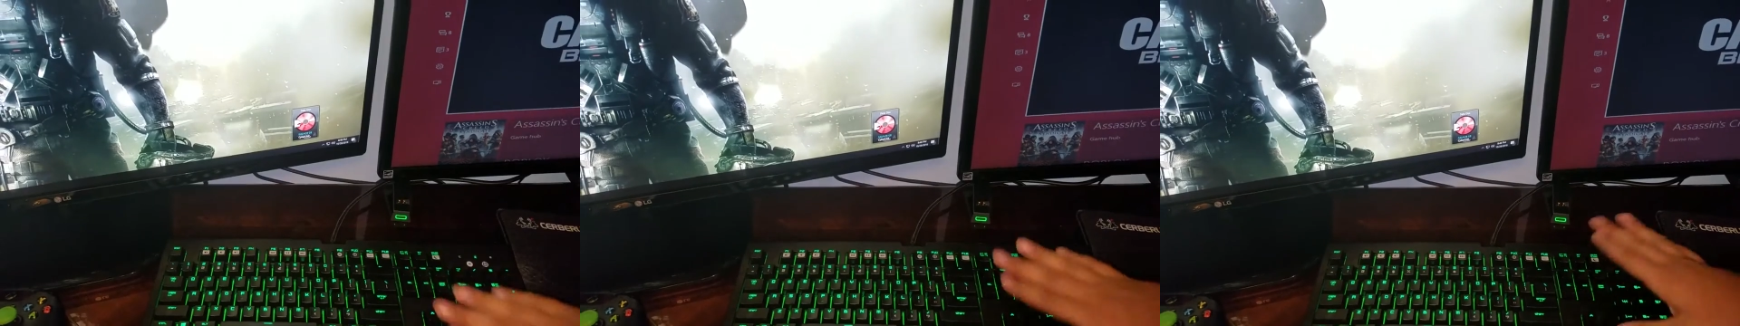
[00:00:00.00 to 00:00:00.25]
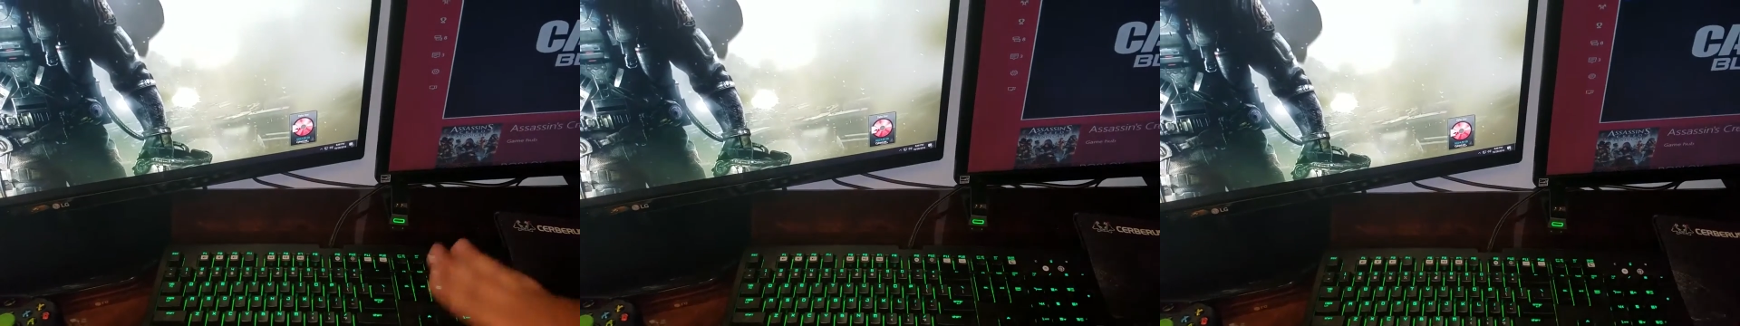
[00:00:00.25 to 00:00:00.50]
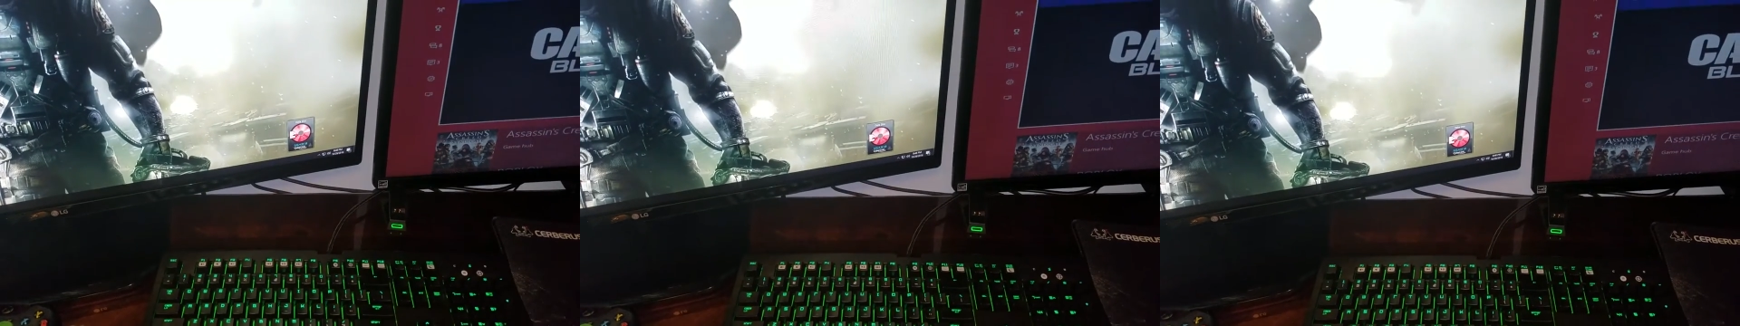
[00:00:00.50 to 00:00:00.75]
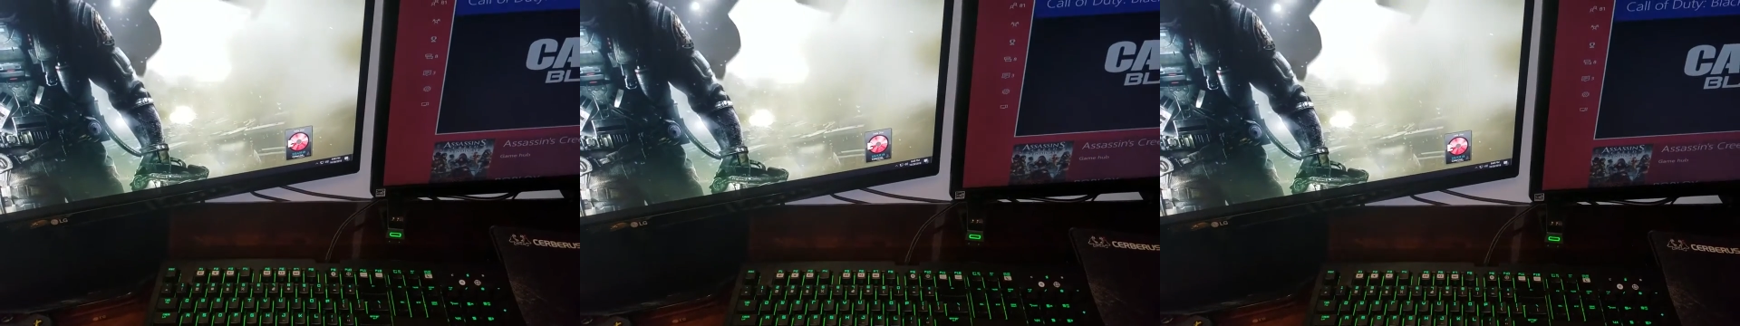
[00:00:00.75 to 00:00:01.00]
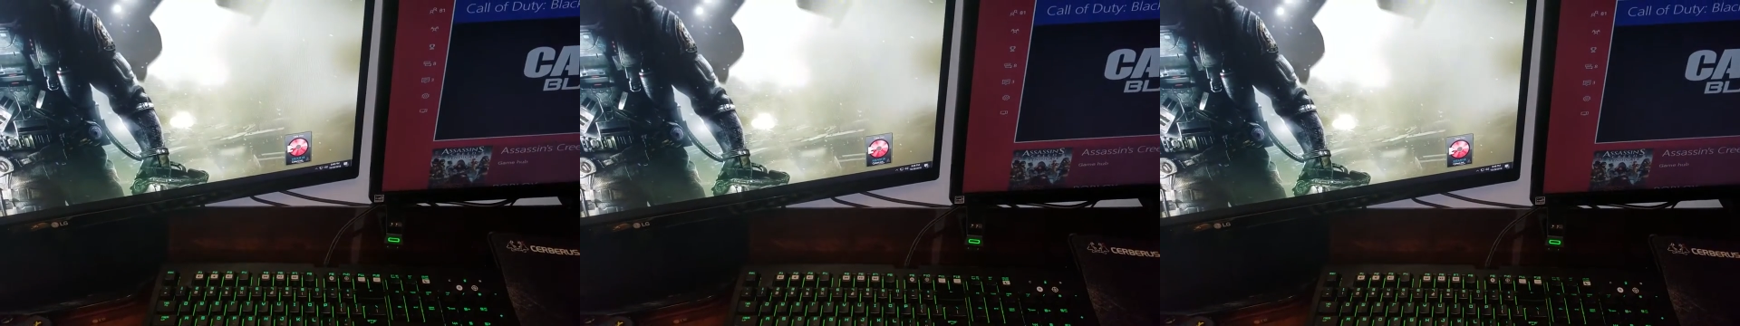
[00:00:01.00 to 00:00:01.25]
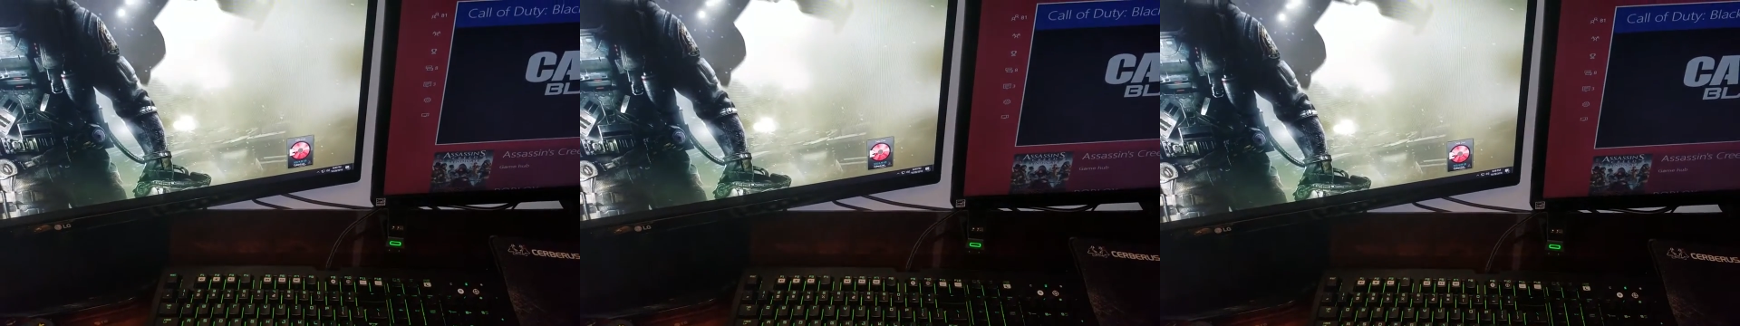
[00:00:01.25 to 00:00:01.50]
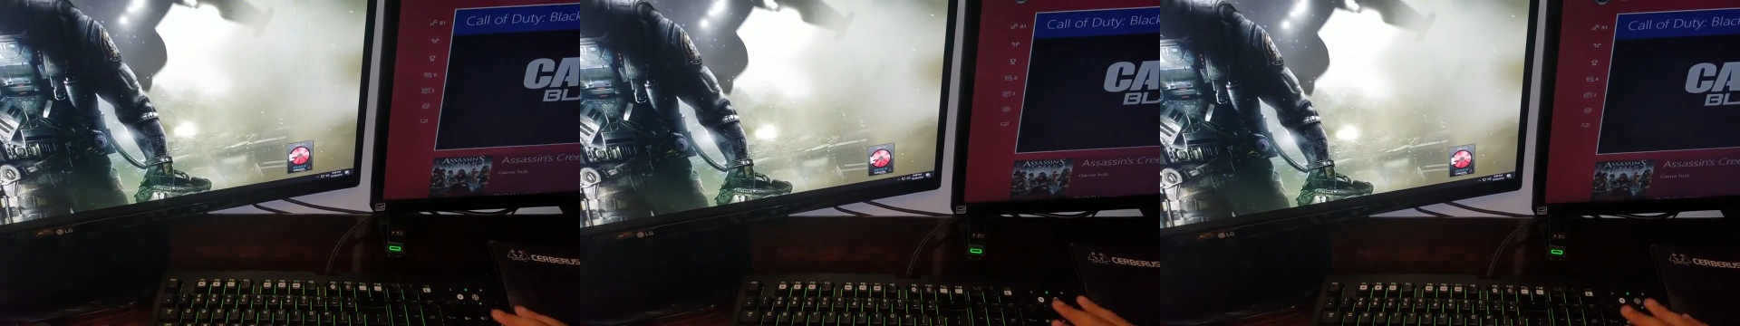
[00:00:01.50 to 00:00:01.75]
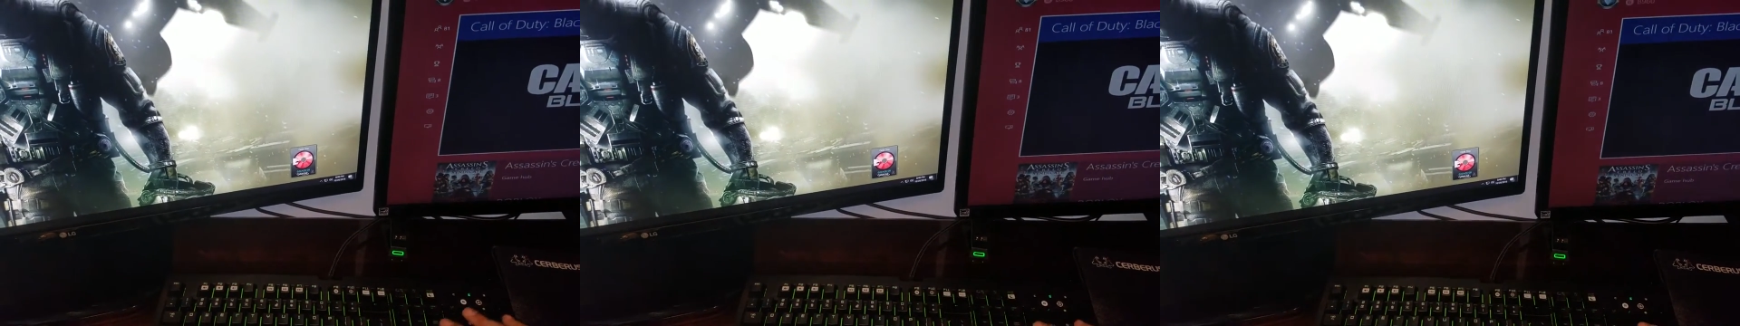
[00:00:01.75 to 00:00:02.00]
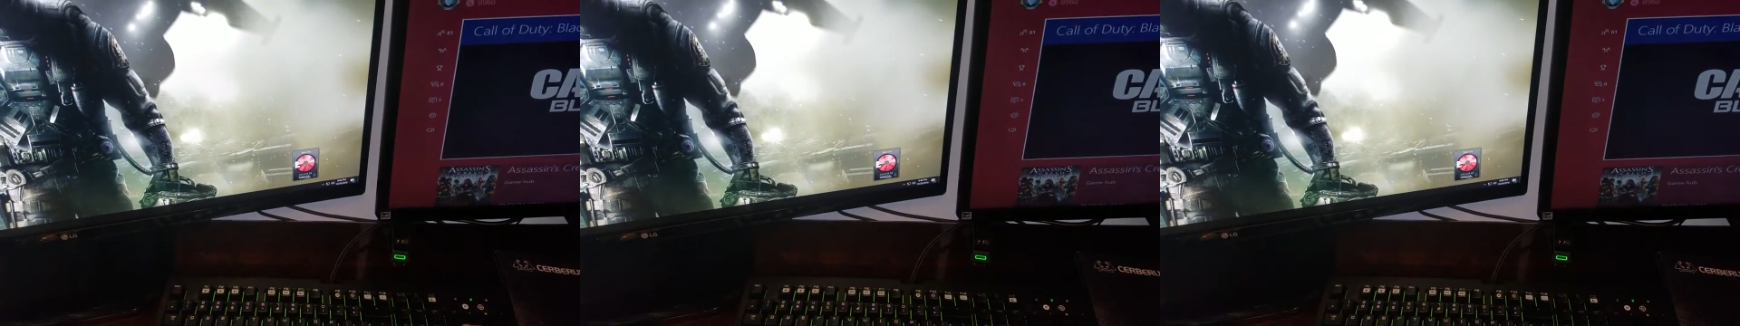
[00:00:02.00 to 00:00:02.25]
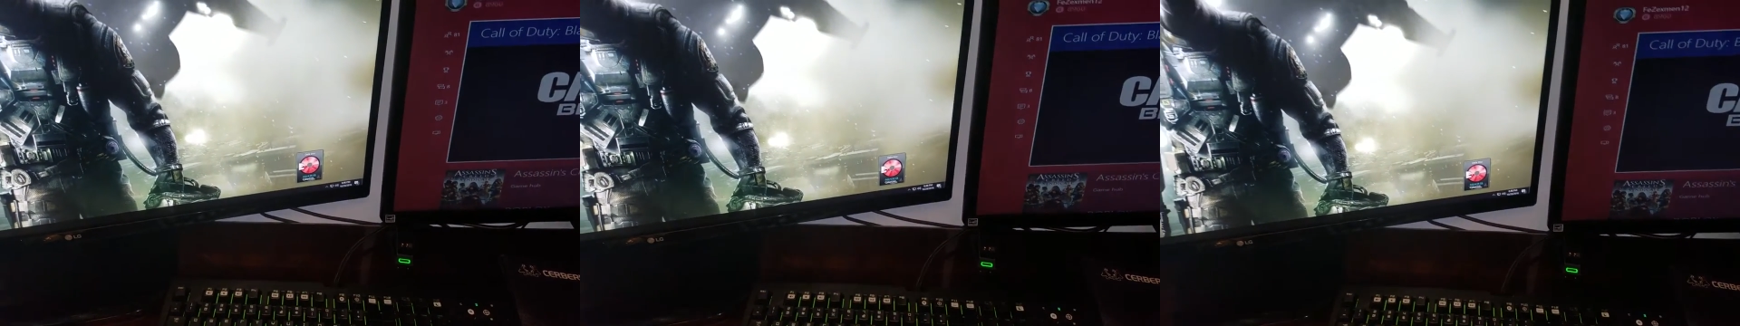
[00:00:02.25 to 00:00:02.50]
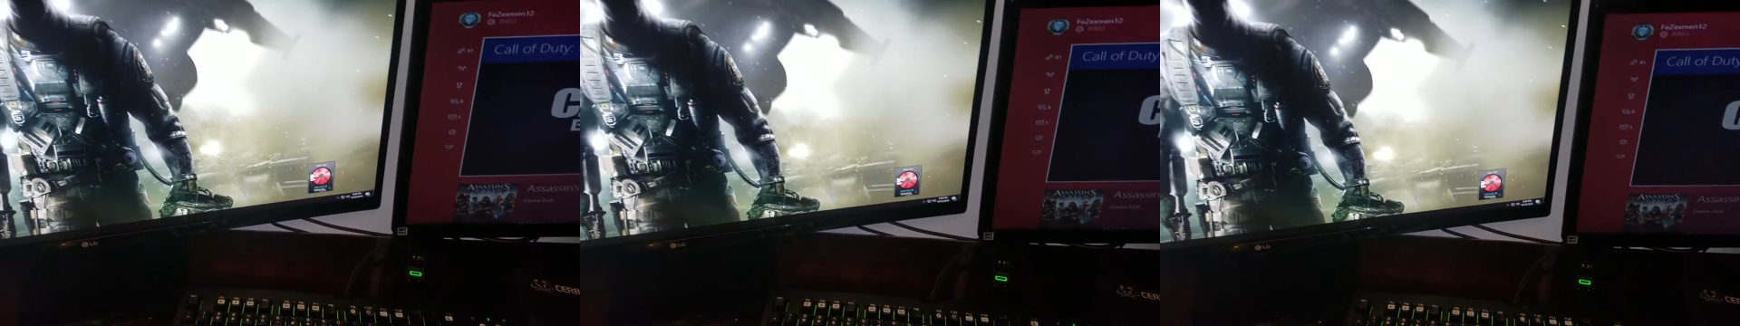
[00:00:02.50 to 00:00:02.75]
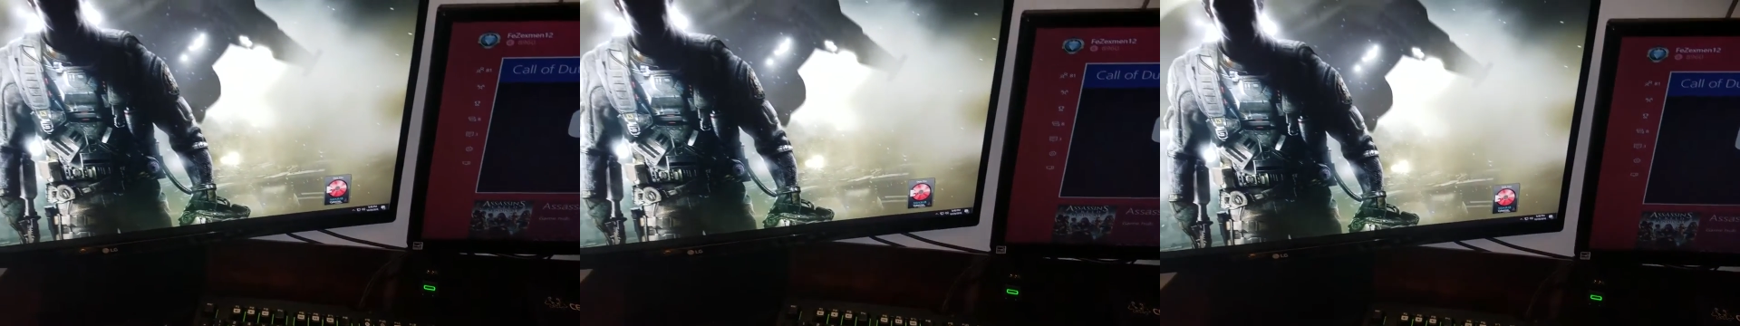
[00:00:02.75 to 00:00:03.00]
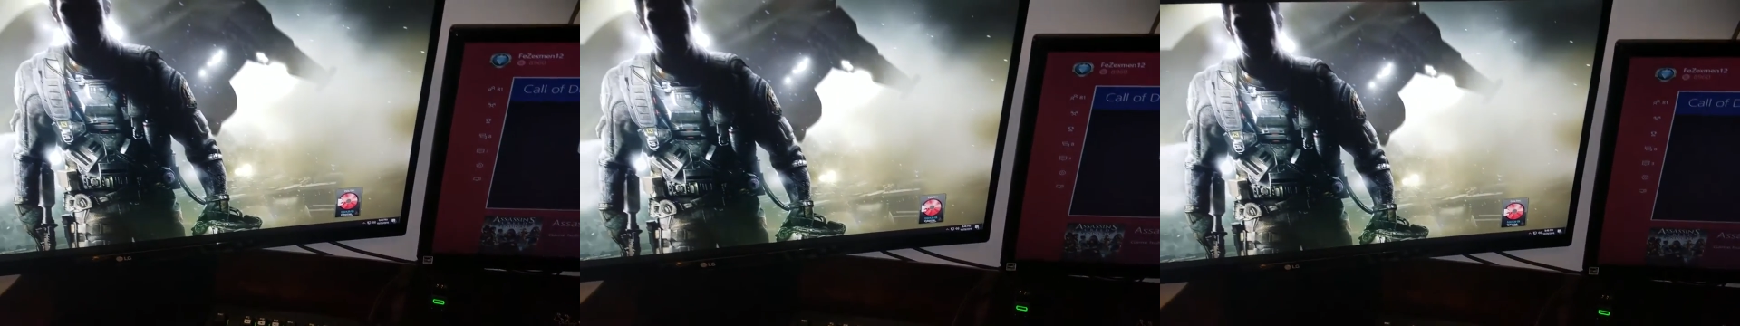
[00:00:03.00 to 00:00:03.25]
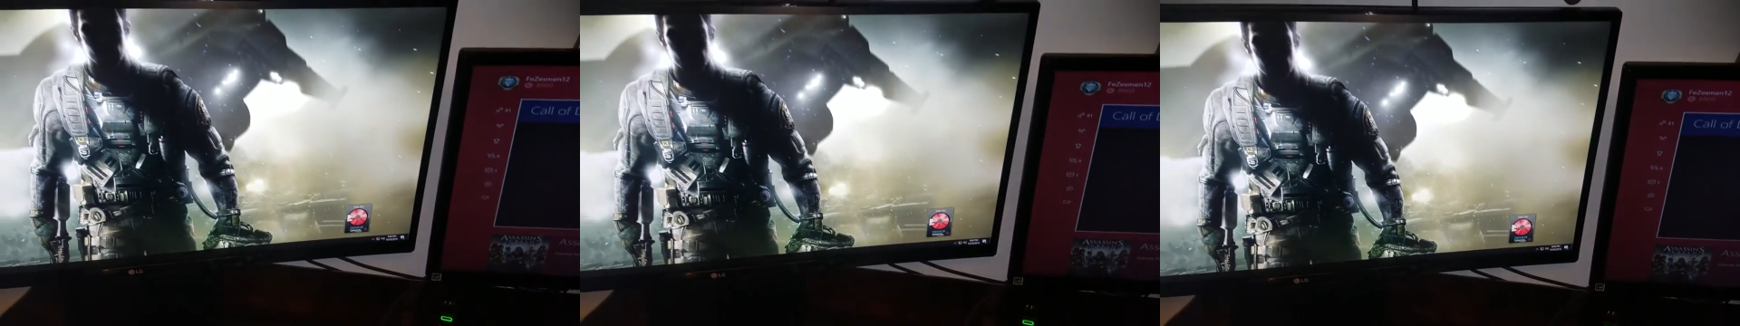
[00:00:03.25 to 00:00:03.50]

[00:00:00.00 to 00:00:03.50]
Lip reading: [unreadable: no face in view]